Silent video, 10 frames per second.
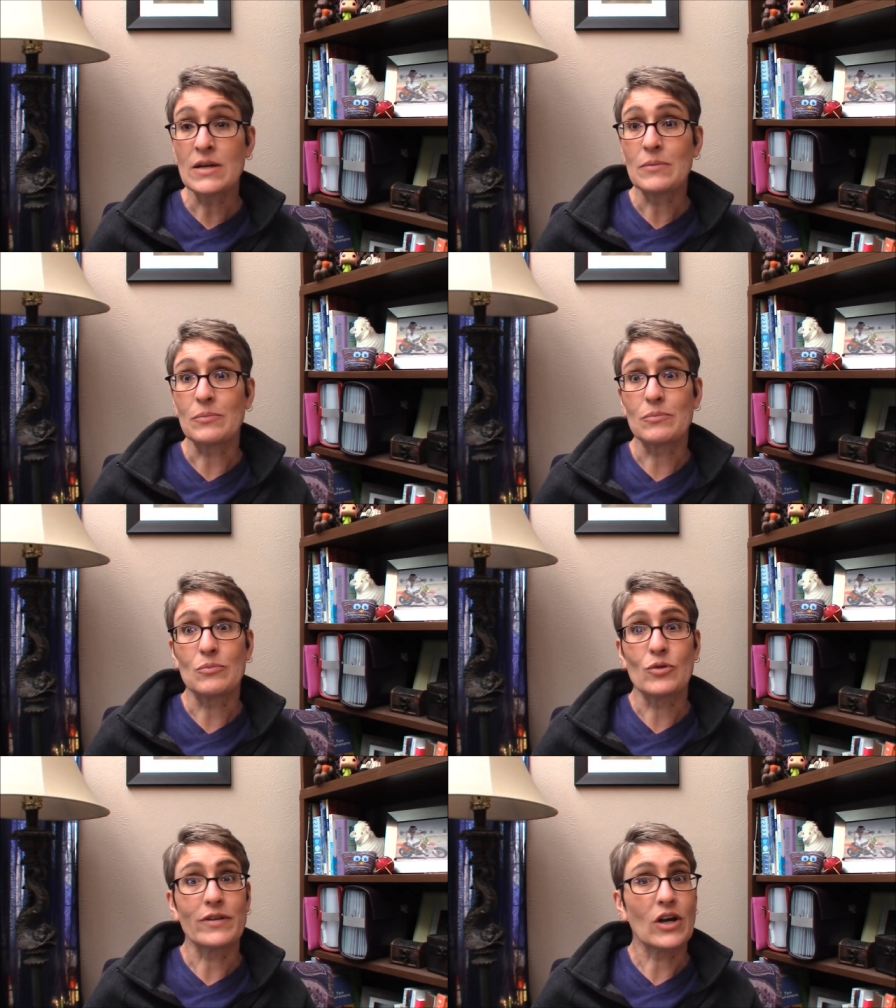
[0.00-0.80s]

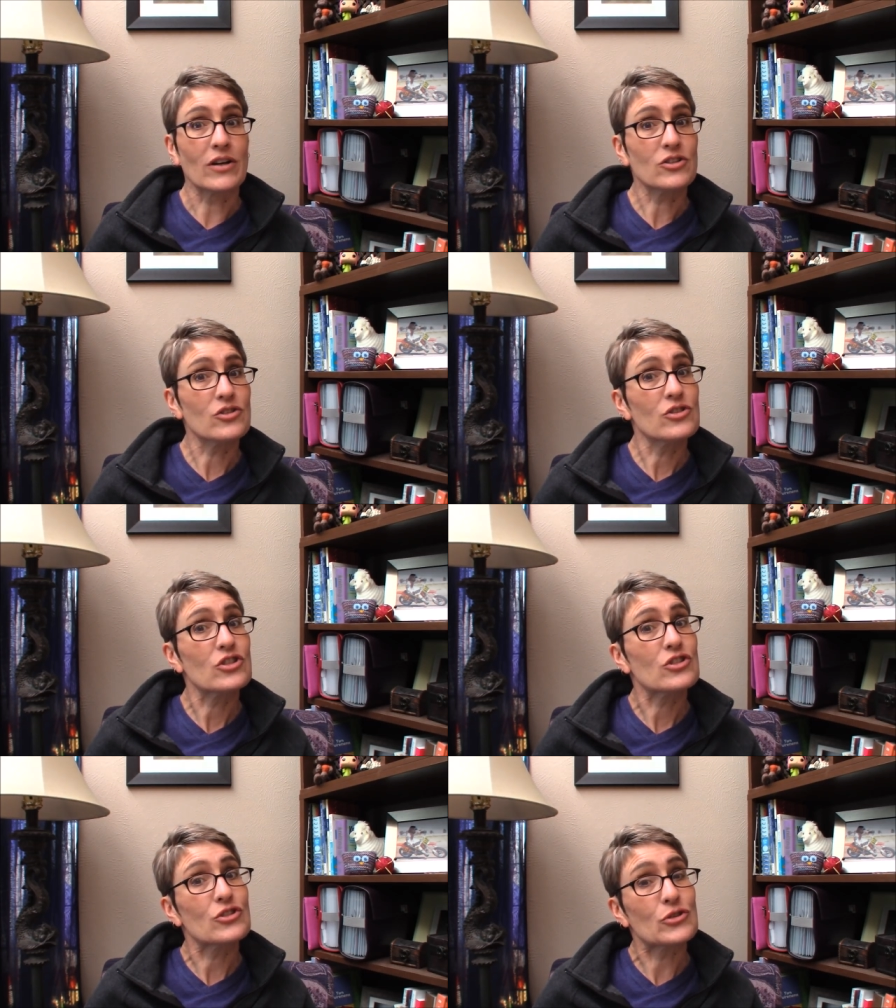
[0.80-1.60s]
Moving on to
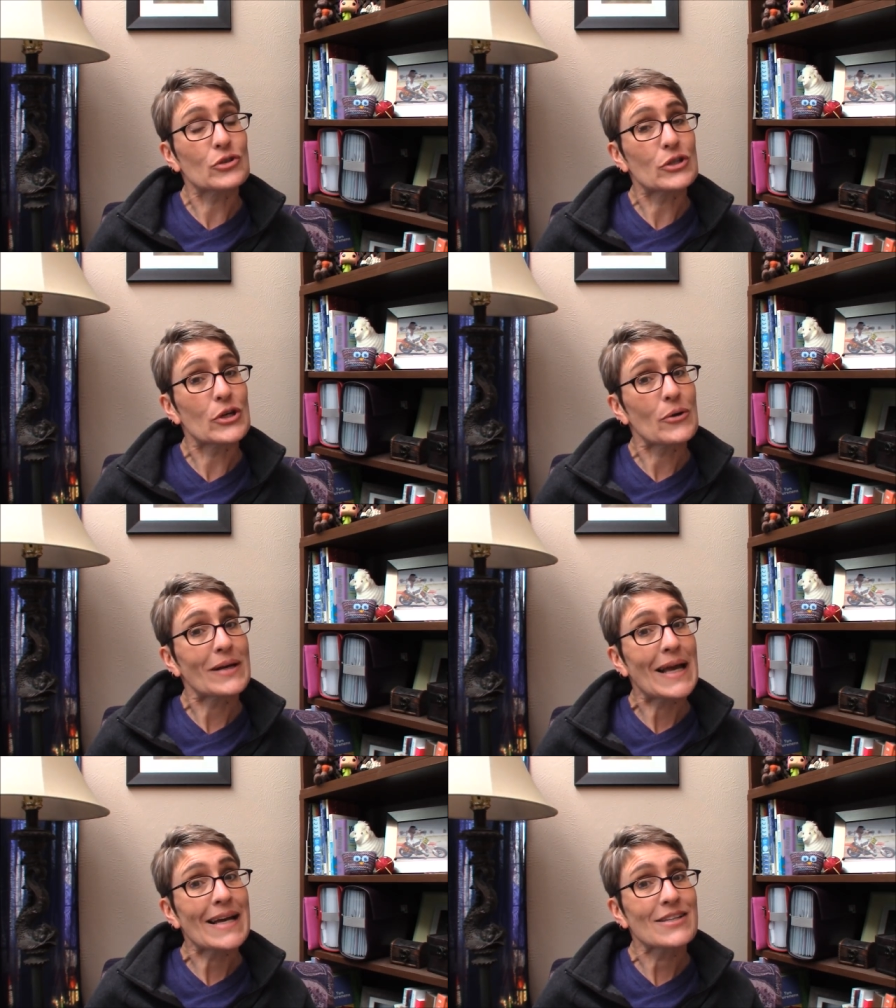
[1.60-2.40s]
studio
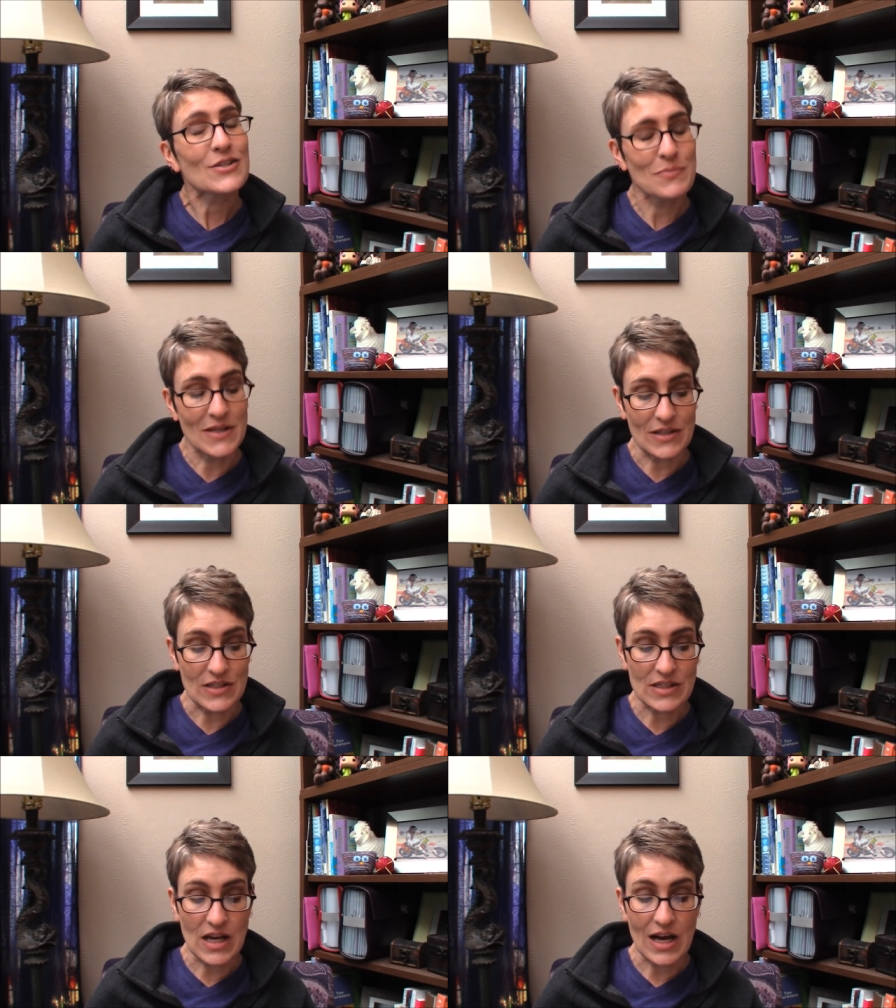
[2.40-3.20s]

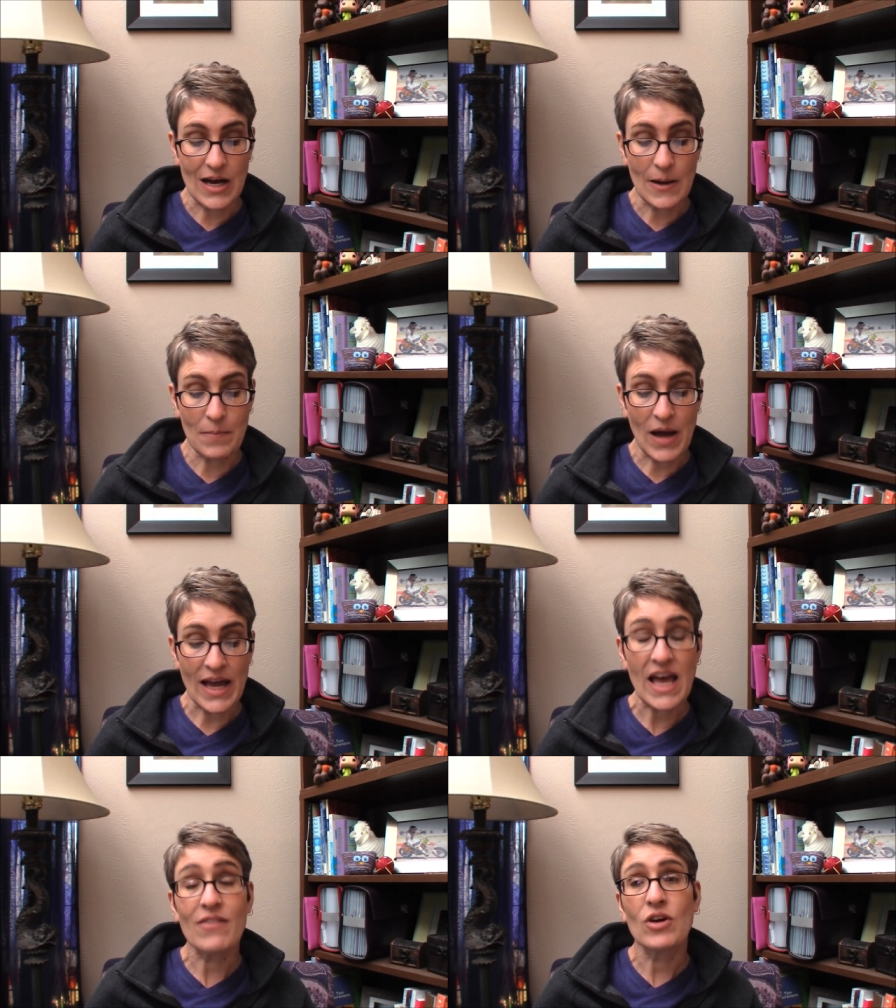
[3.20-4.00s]
enhancements. I
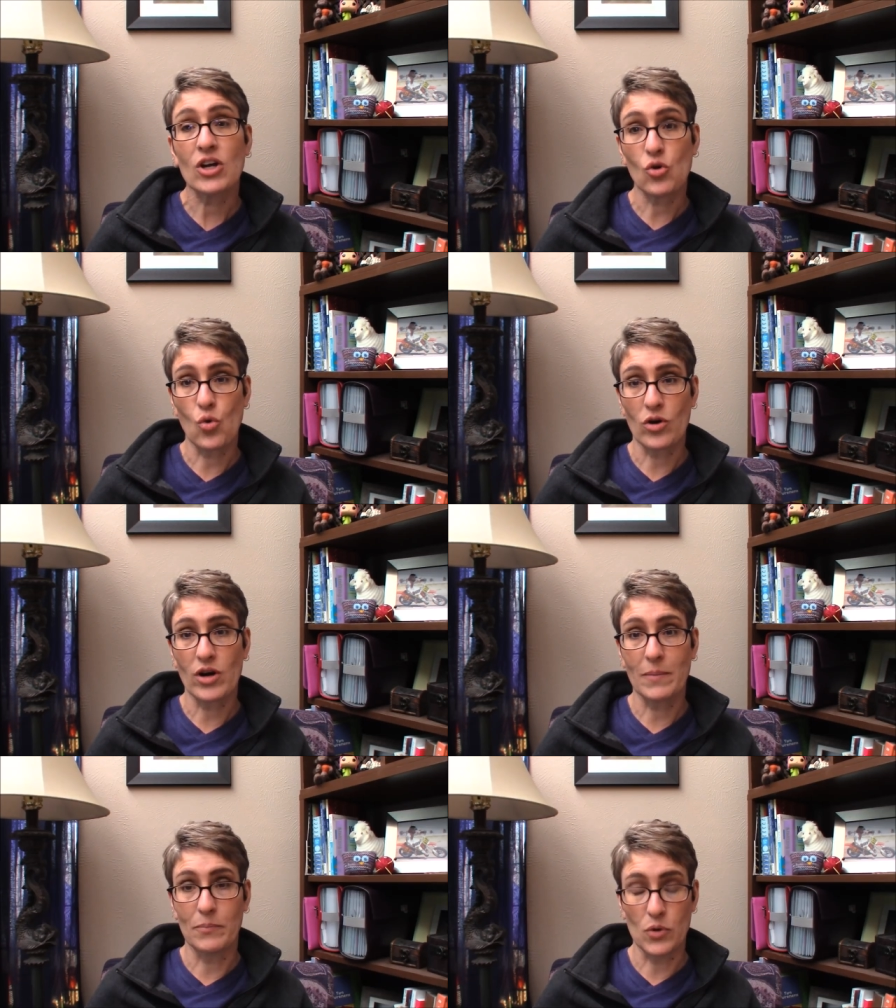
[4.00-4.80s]
have on order
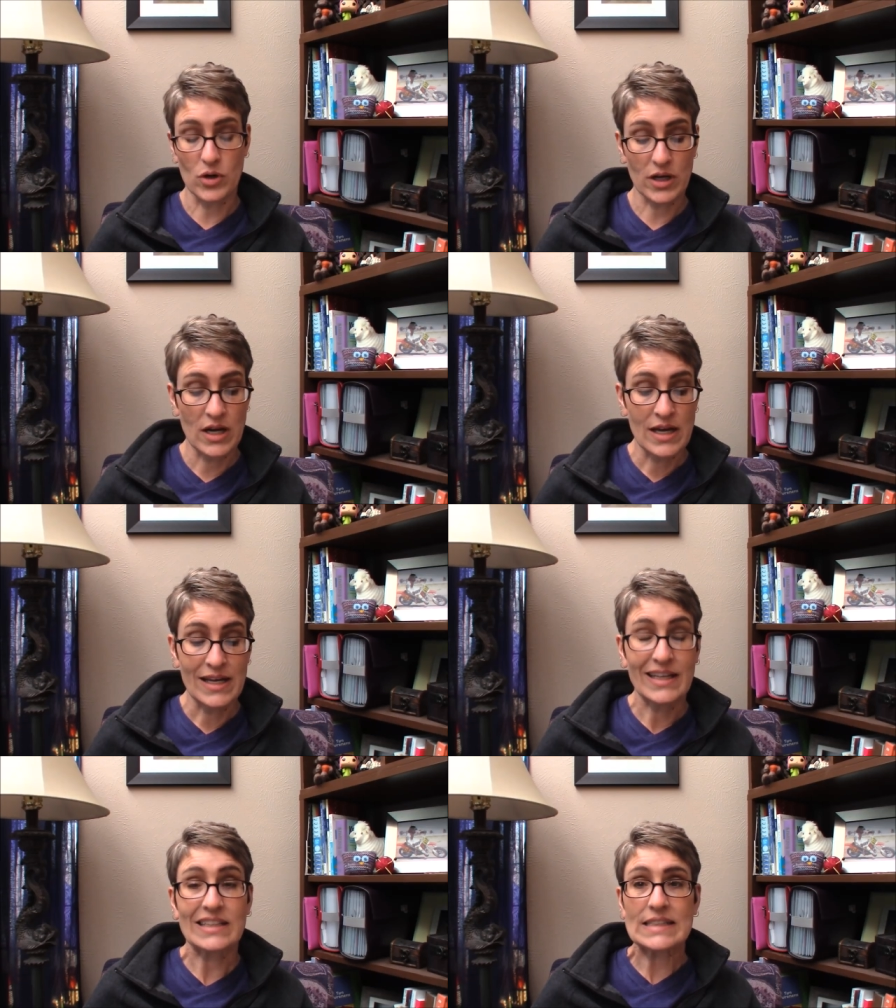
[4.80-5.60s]
a book.
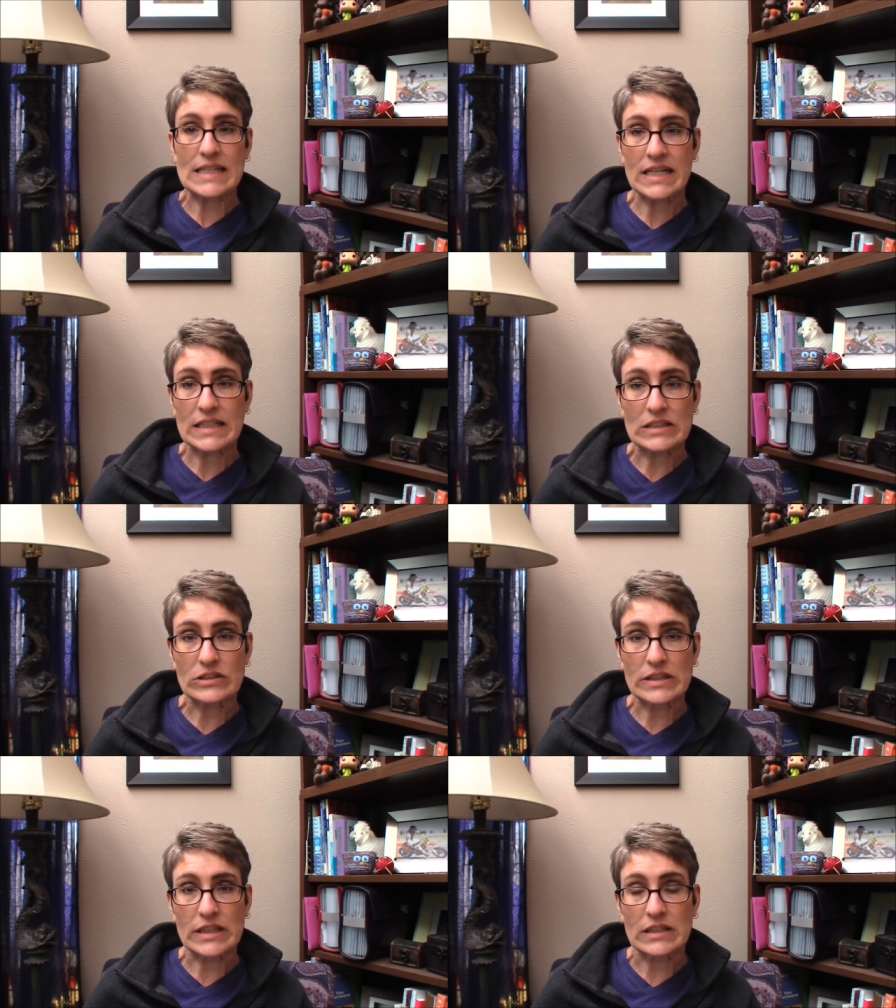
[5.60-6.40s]
It's not here
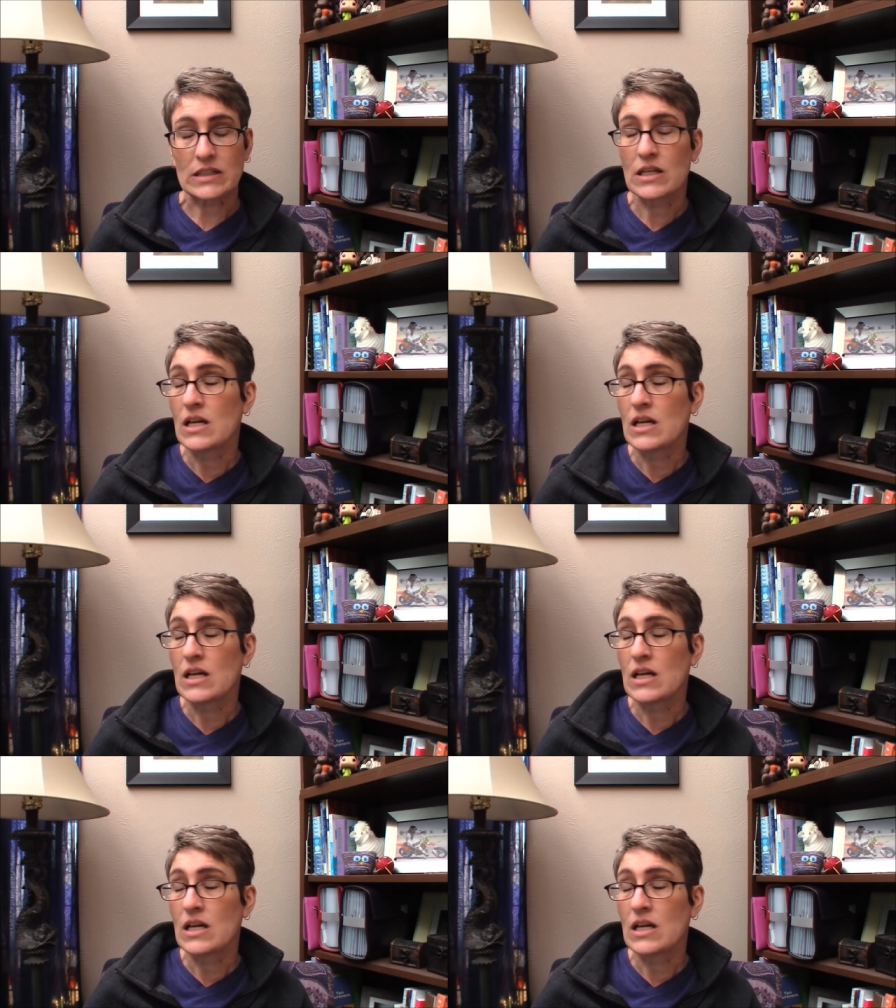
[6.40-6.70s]
yet.